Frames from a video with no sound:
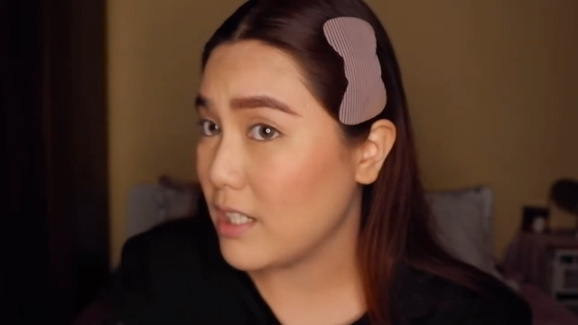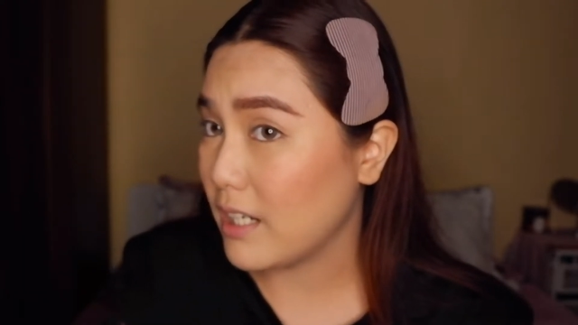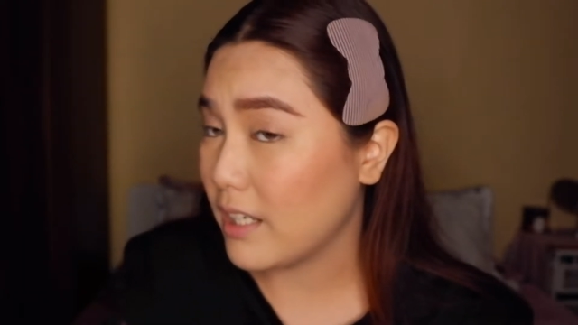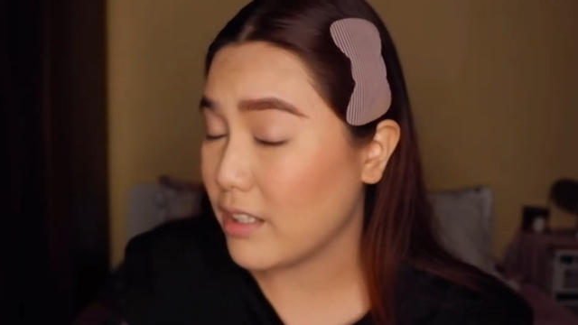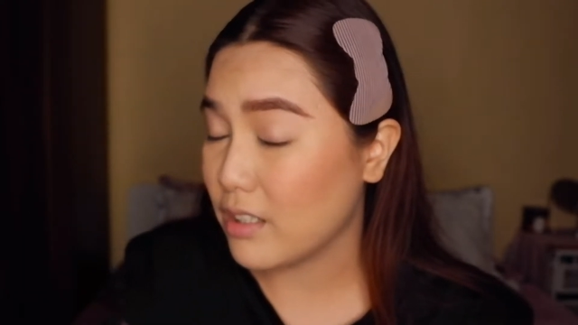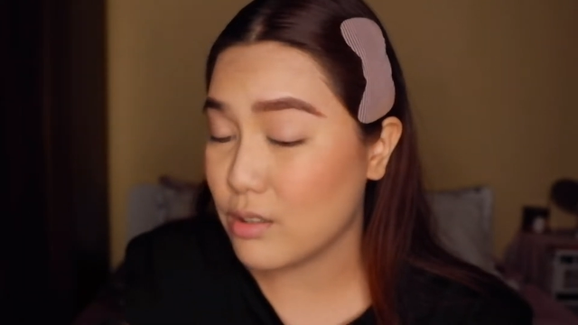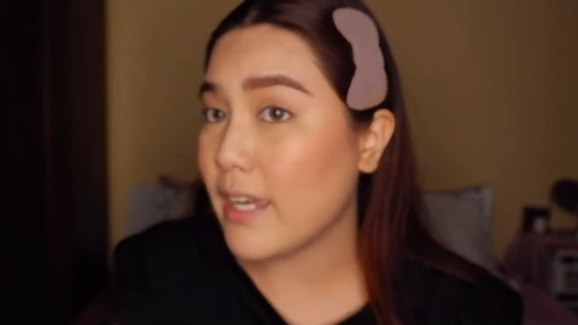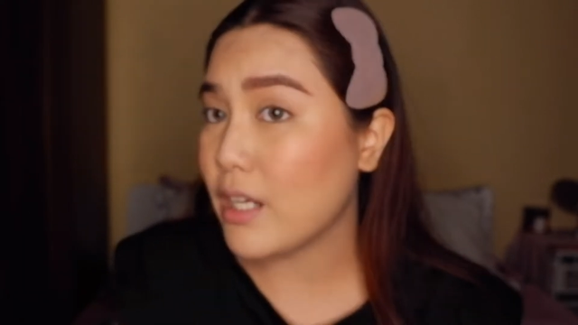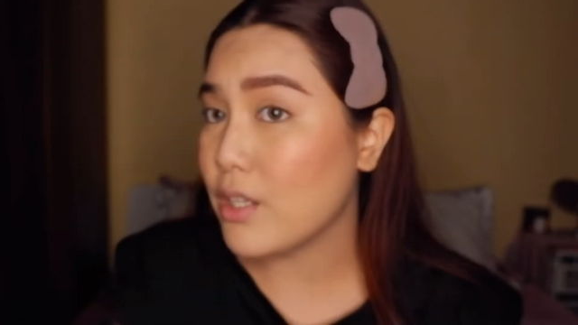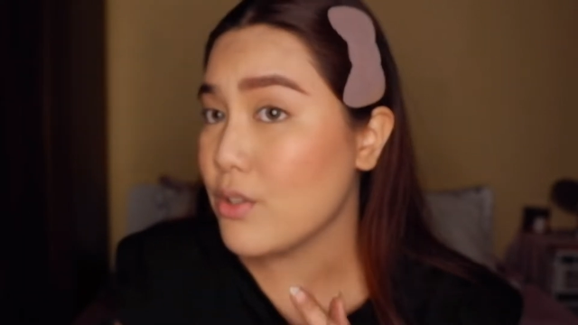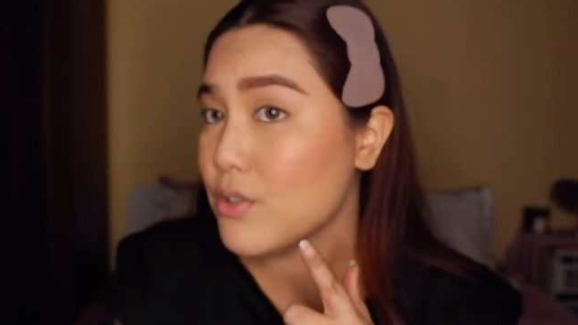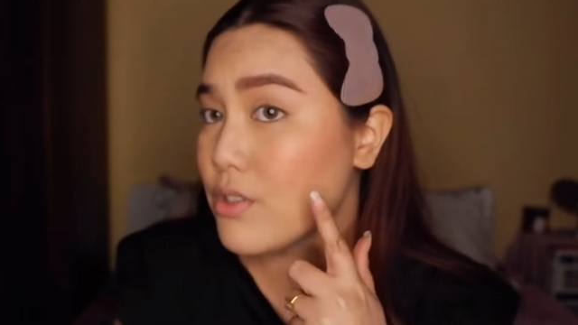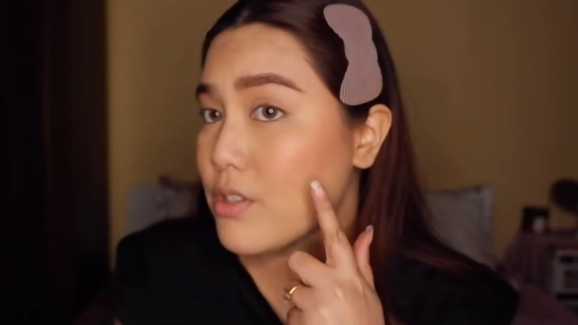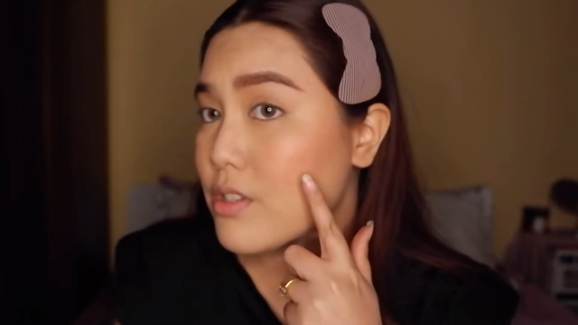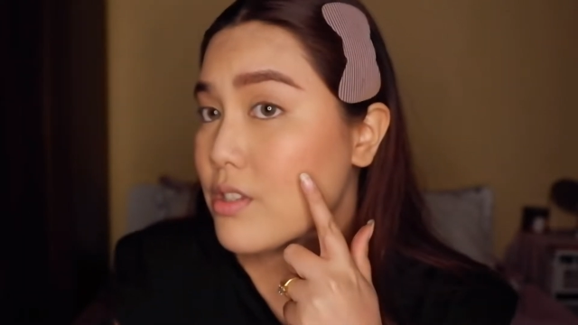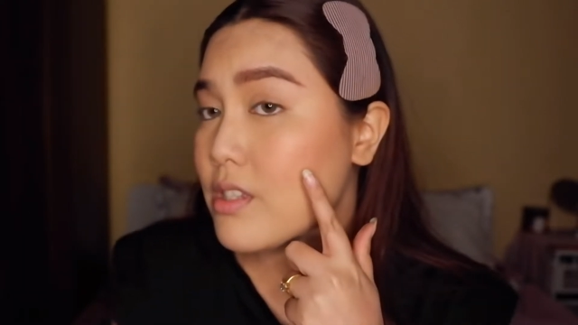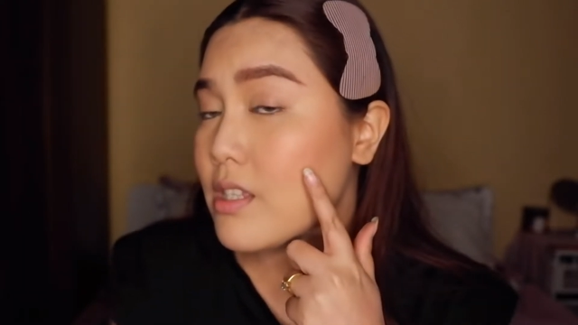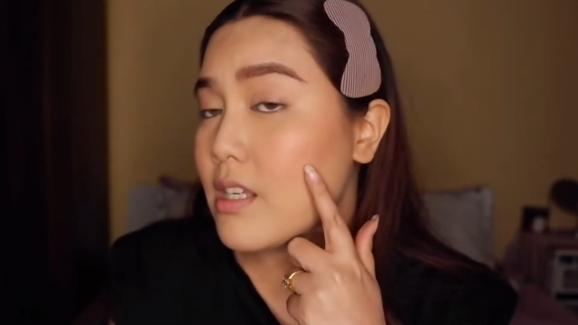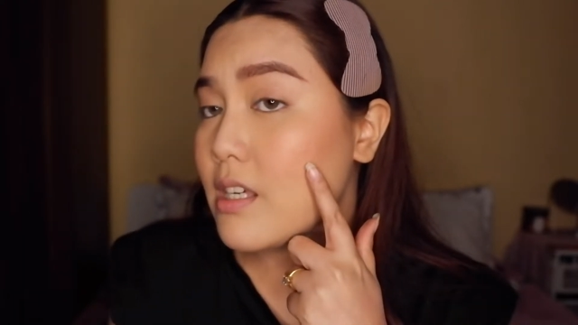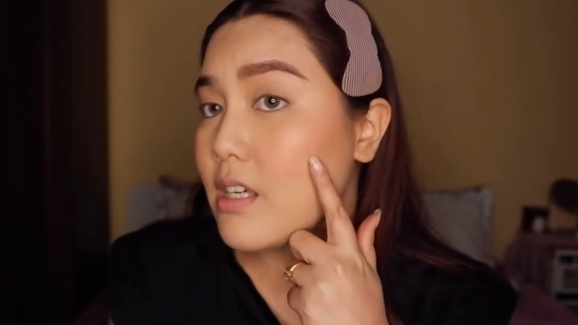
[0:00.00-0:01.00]
Like, can you
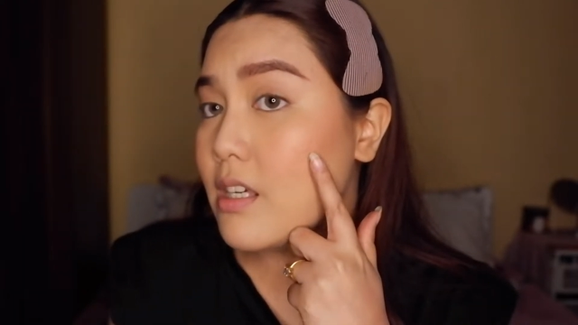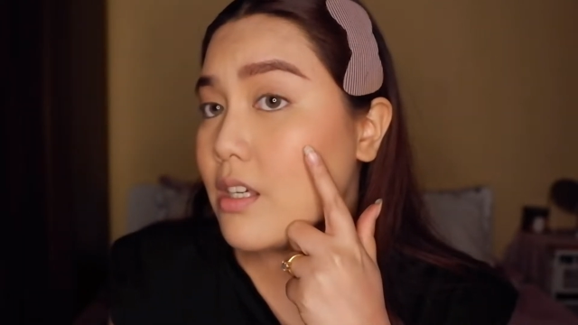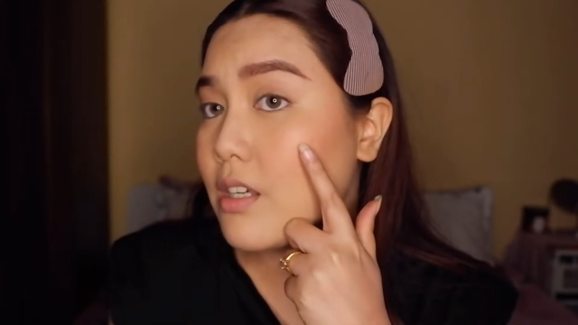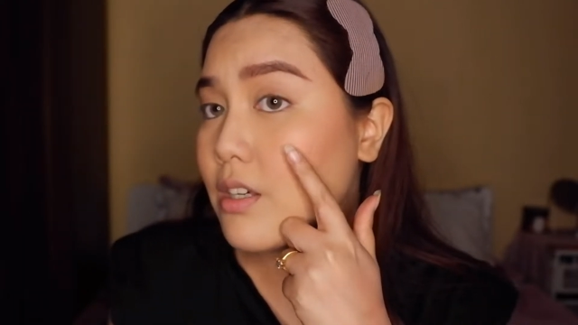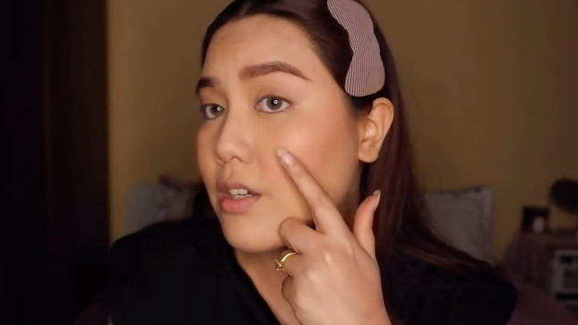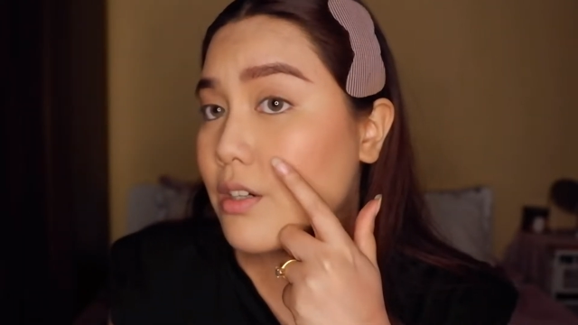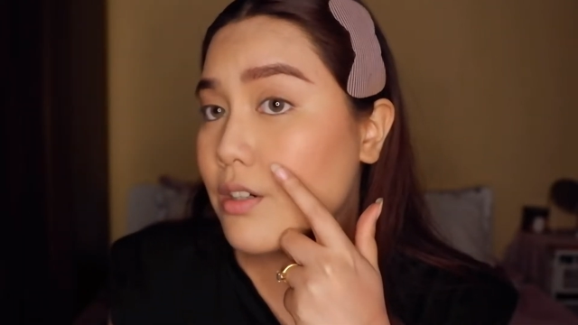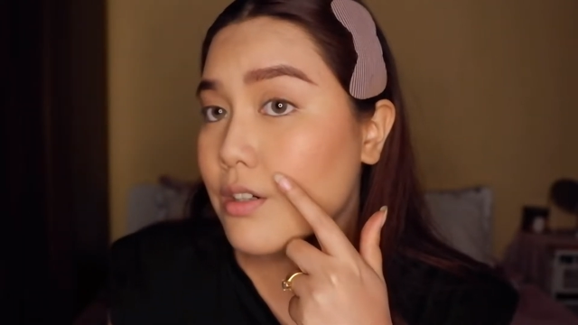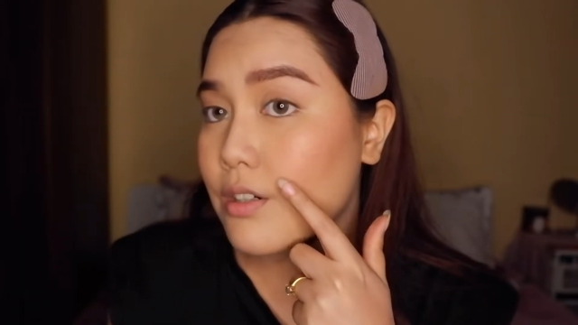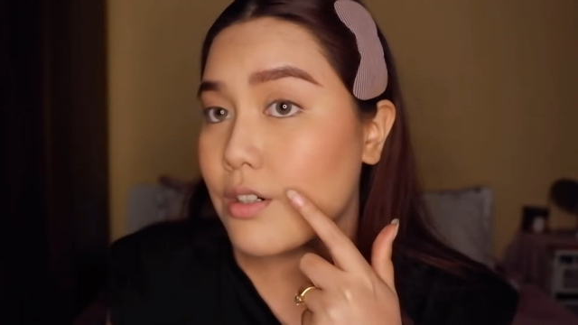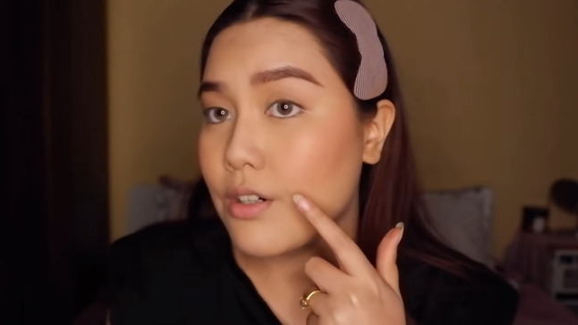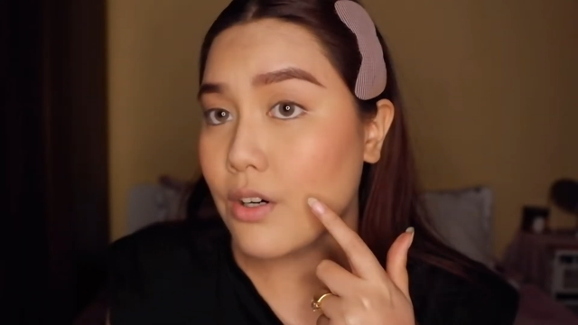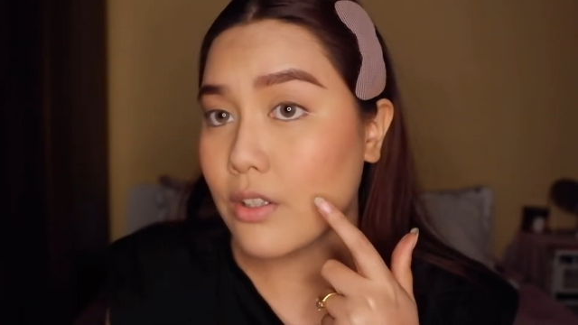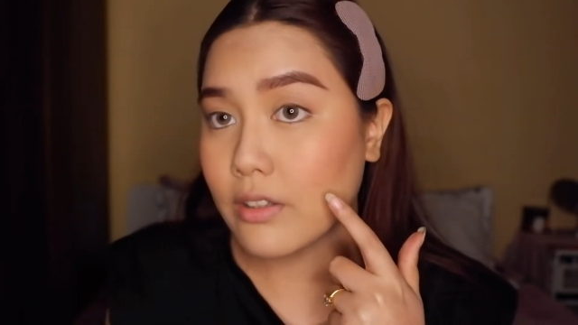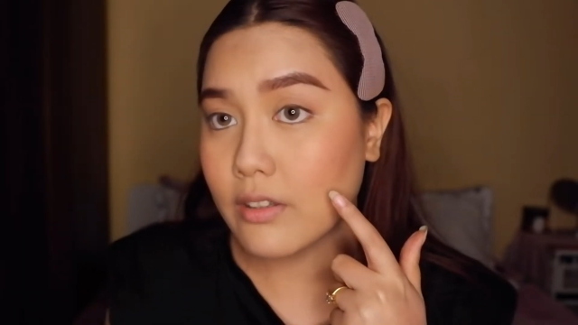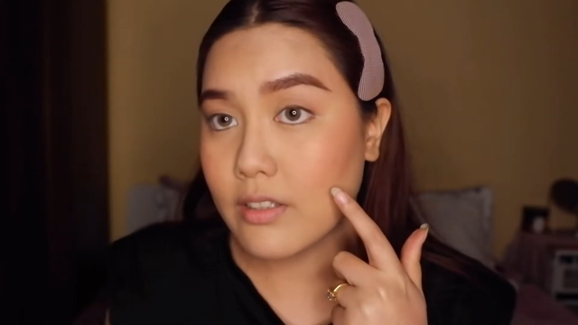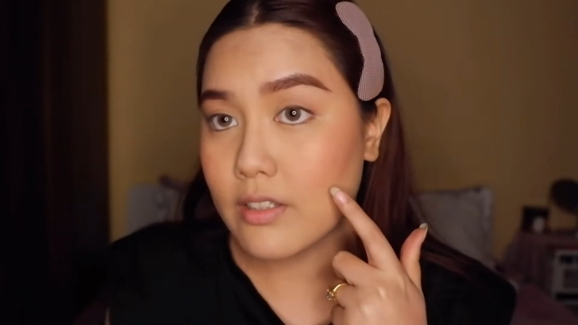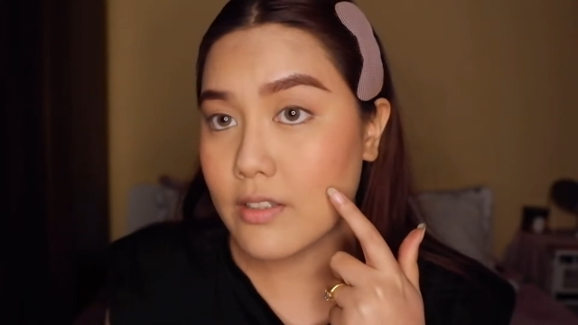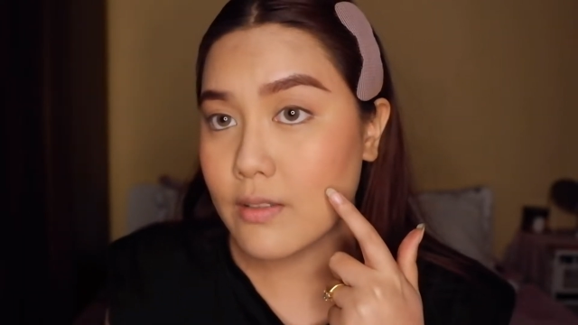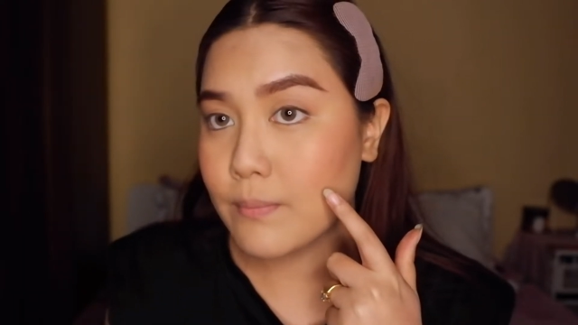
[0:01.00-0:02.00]
see here
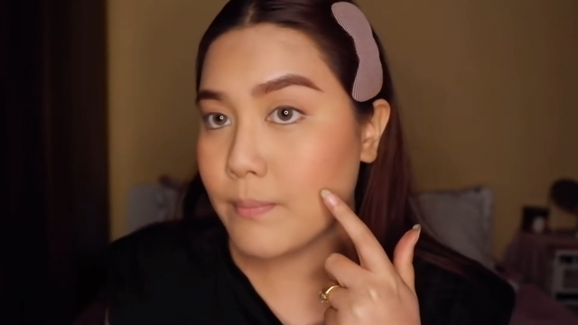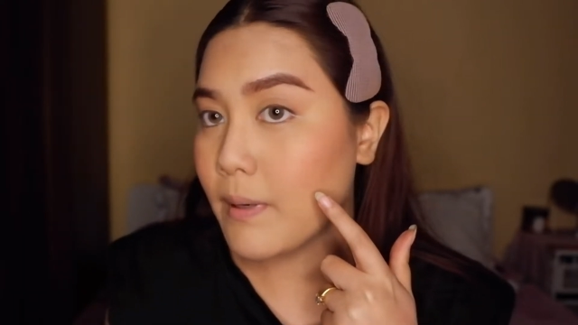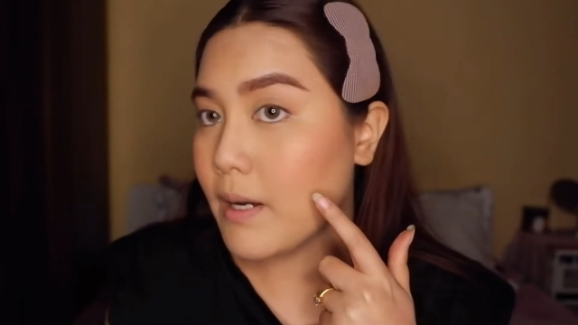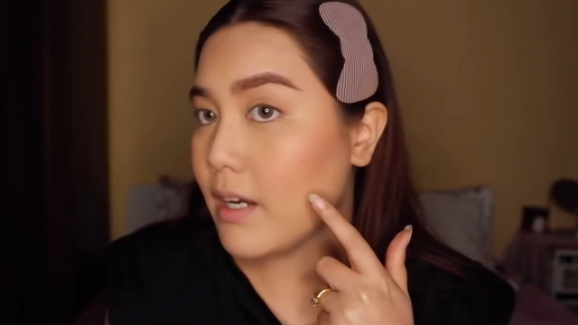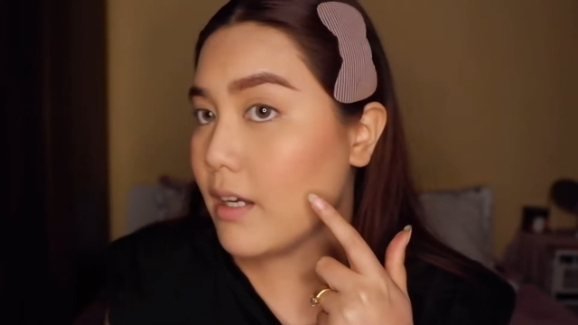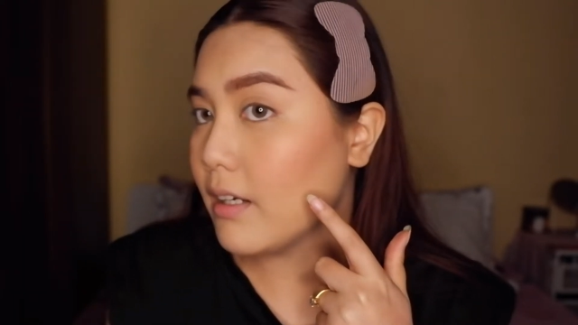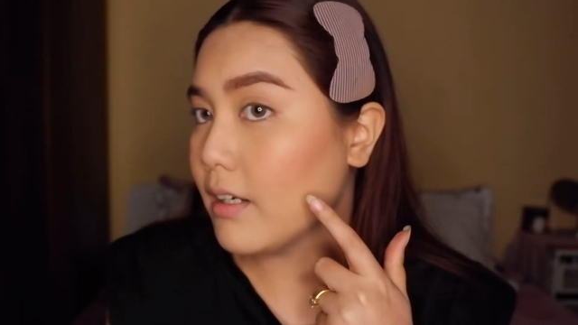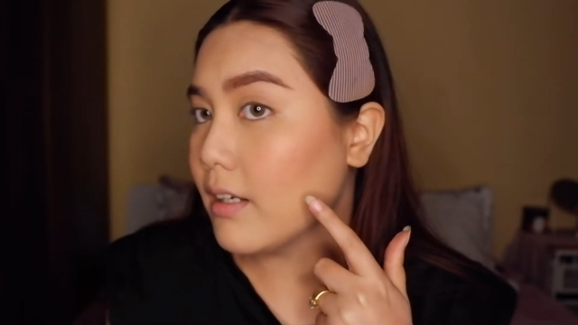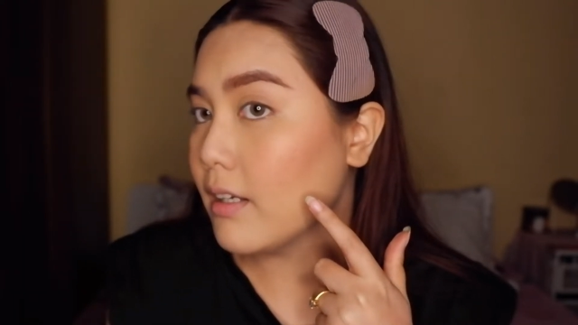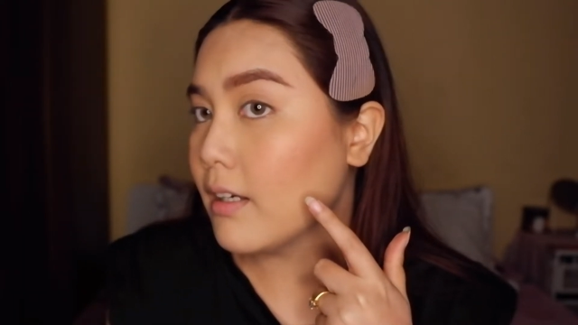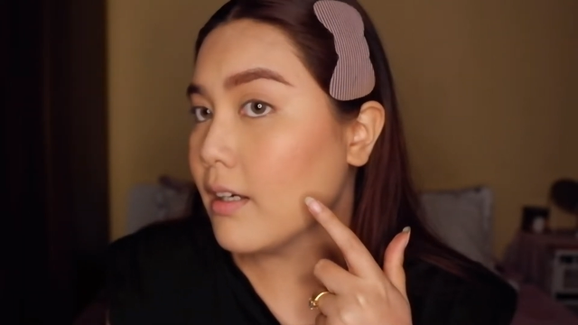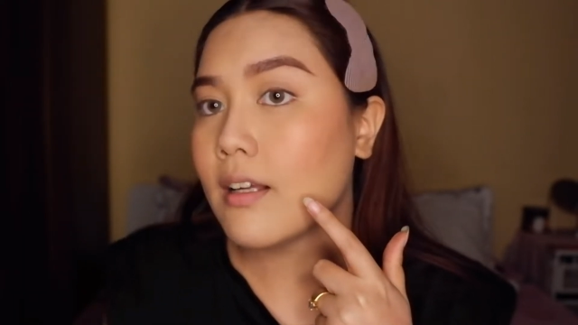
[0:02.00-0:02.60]
on this part?